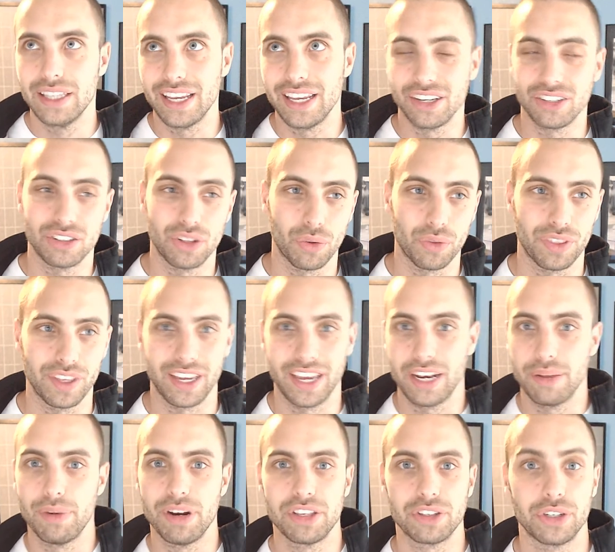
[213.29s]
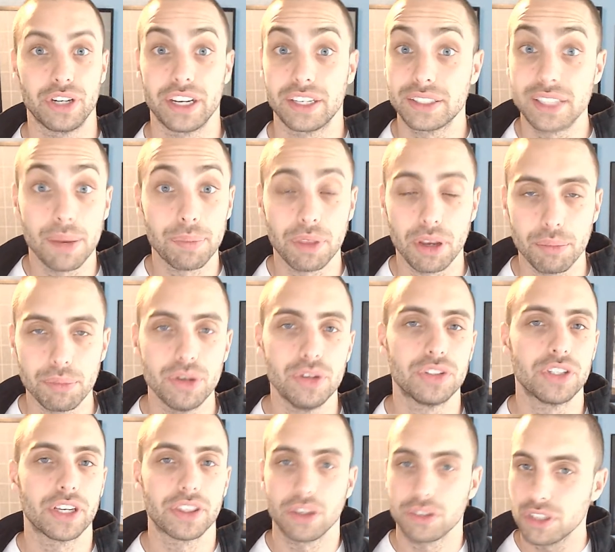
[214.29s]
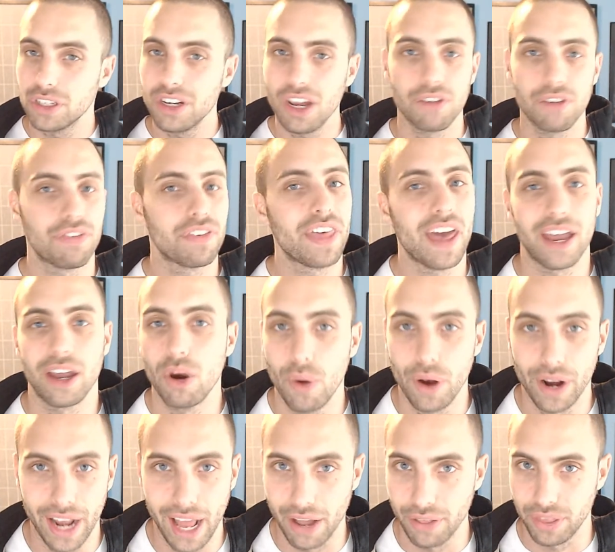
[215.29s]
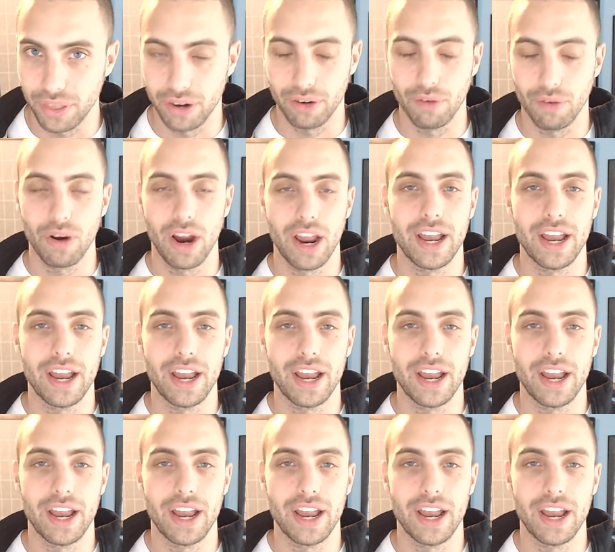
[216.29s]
they just don't think anybody's going to accept their music. There's enough of that going out there.